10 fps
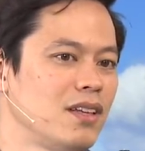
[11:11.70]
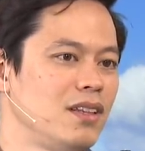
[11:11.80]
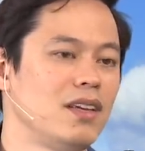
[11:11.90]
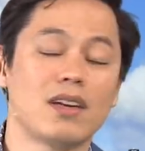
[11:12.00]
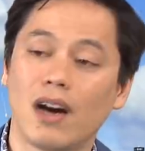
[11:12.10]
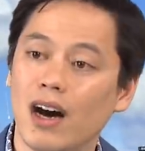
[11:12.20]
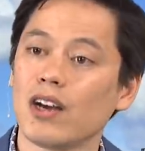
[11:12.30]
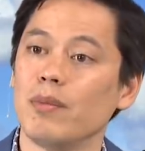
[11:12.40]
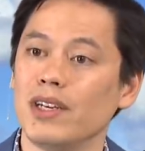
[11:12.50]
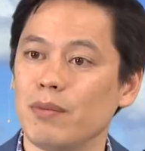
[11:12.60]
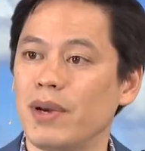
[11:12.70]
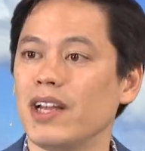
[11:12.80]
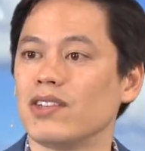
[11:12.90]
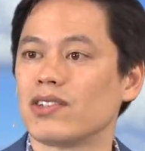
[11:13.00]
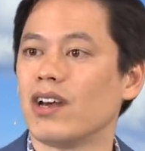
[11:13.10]
The economy
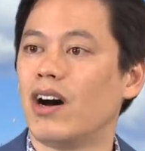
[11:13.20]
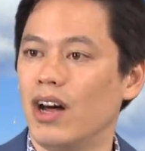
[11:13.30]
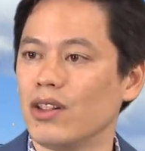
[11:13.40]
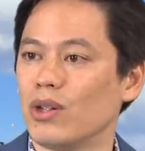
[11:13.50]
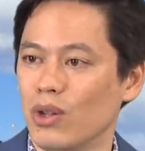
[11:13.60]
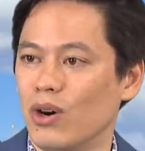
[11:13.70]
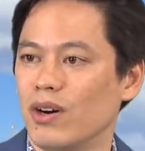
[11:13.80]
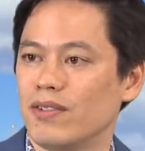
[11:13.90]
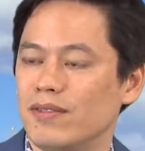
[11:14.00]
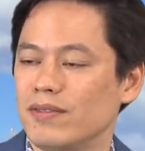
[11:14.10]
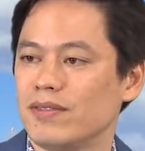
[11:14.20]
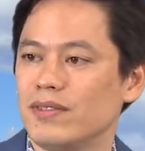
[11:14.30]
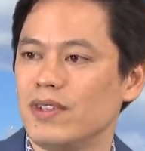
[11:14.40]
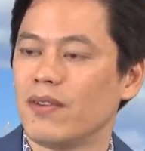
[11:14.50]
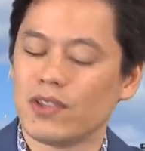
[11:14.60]
depends on the law.
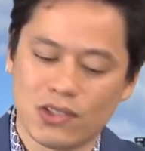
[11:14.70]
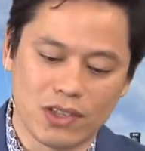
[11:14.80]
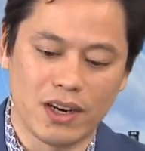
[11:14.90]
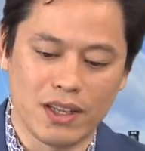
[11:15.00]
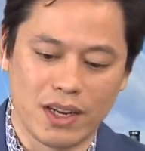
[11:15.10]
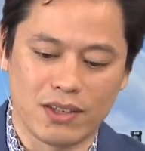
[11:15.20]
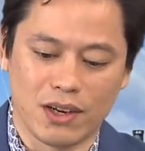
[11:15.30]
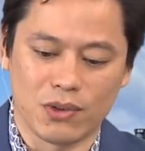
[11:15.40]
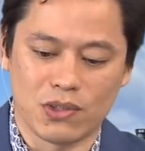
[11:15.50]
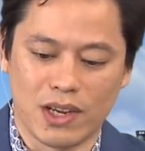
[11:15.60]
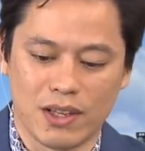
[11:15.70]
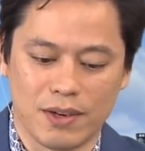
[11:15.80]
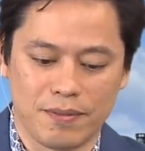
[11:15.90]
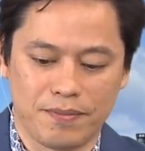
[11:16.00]
You have to study that to understand it.